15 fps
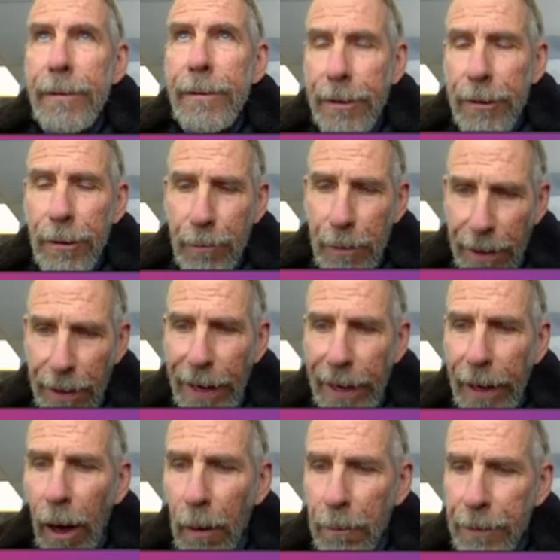
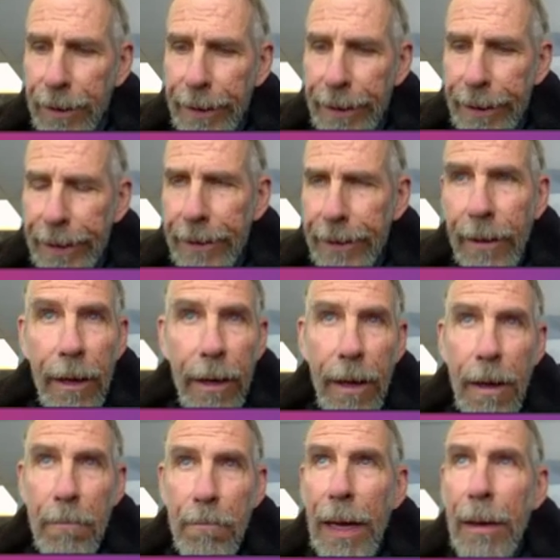they opted in,
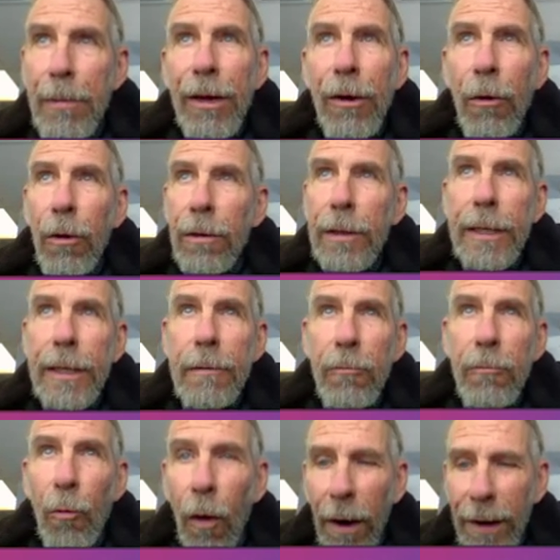maybe only
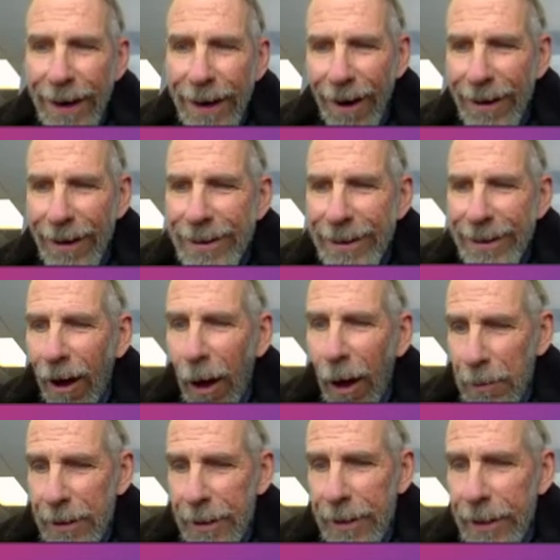100
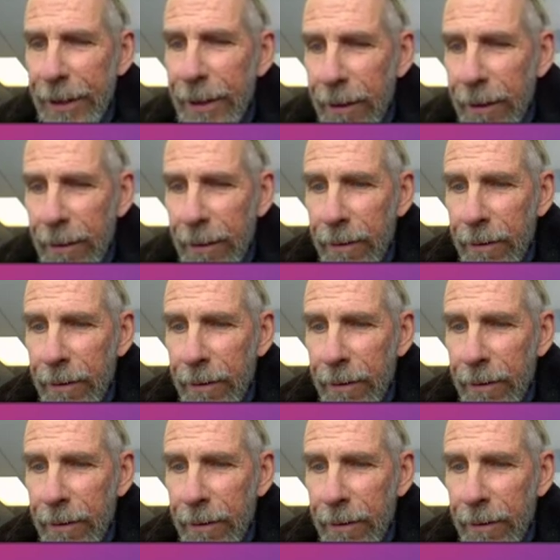opted in.